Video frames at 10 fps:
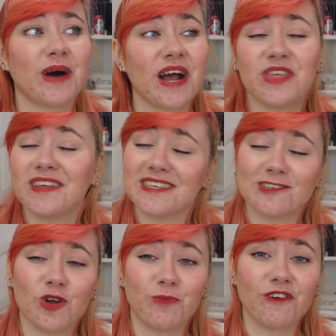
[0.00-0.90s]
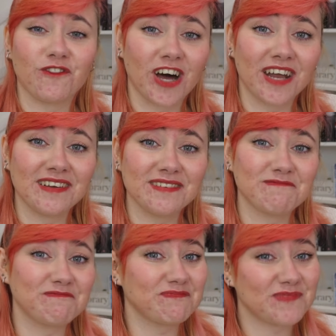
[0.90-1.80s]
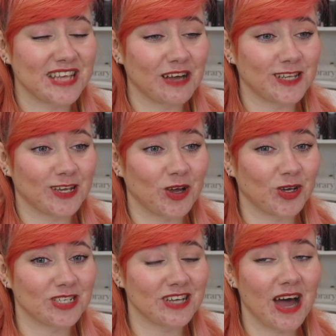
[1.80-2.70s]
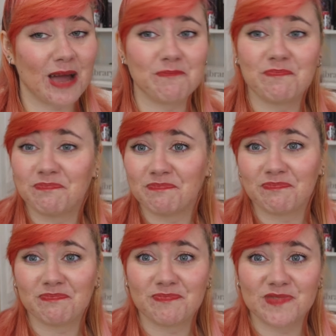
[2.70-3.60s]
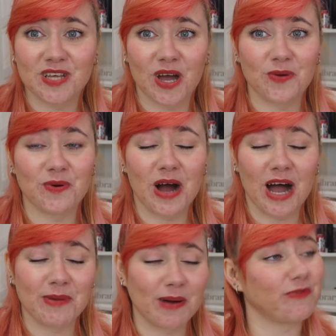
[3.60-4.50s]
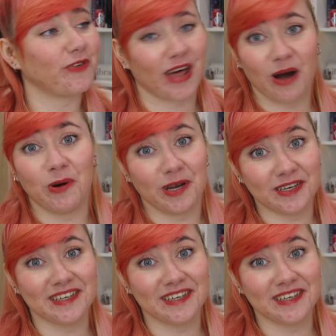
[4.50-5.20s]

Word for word: but I think this could be fun. Sounds like a good time, so I'm up for that one.